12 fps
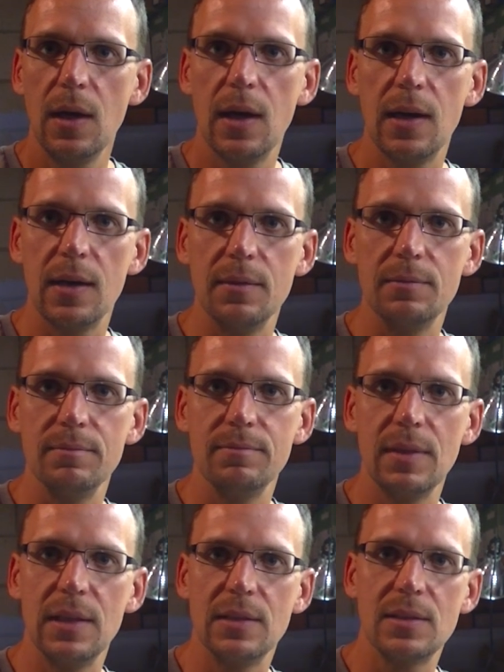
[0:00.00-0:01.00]
Um,
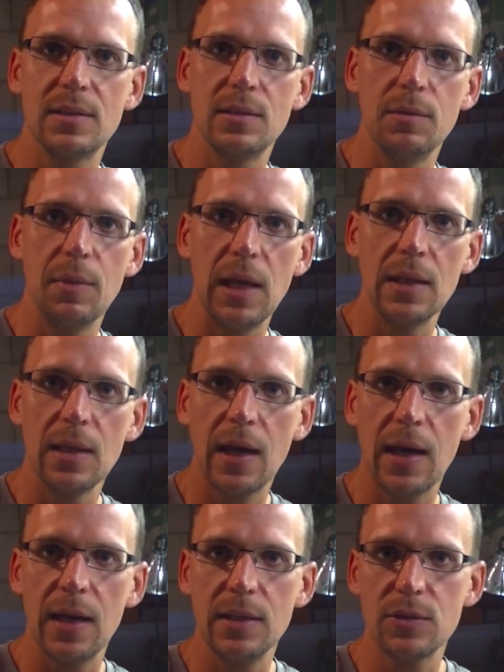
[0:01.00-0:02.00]
it's the main
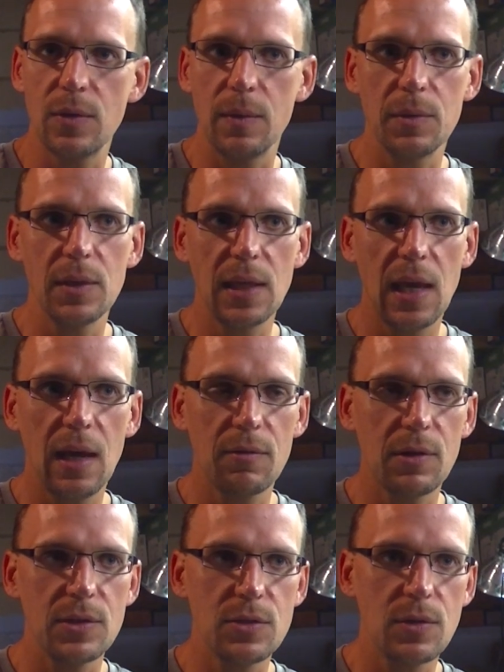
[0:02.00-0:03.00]
line, so I really
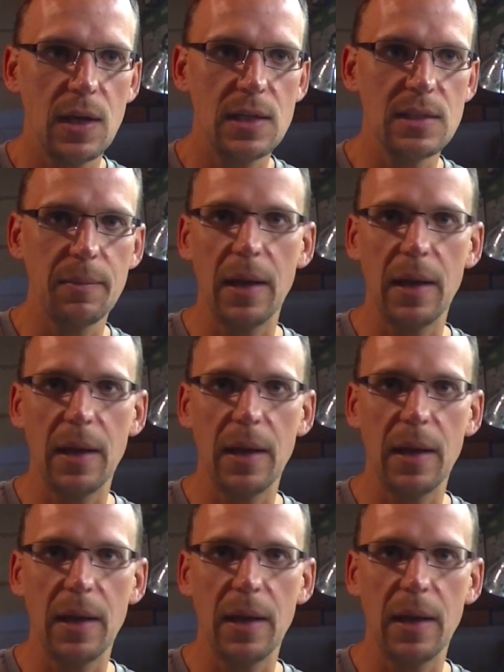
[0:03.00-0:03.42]
can't run trains.